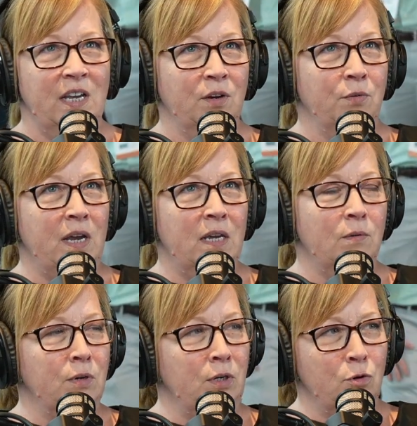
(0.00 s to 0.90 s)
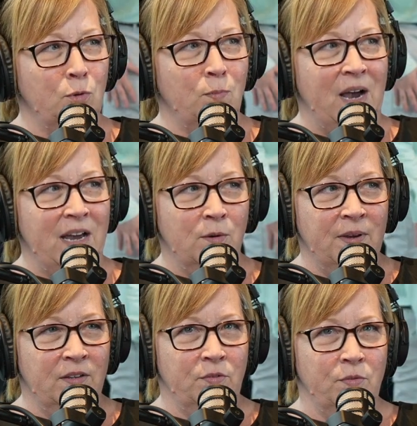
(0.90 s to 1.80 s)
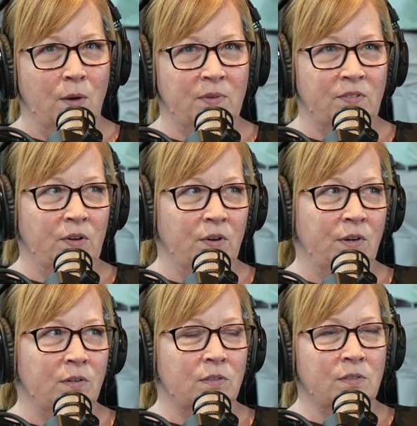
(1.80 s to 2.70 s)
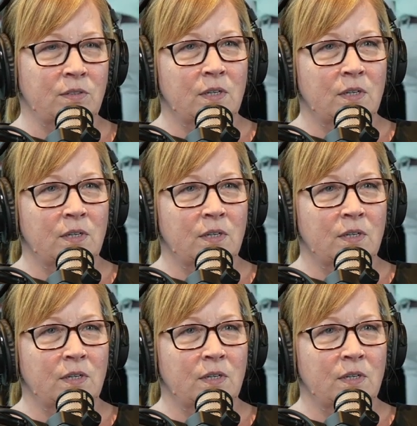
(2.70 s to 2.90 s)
and create renewable bio-based raw materials.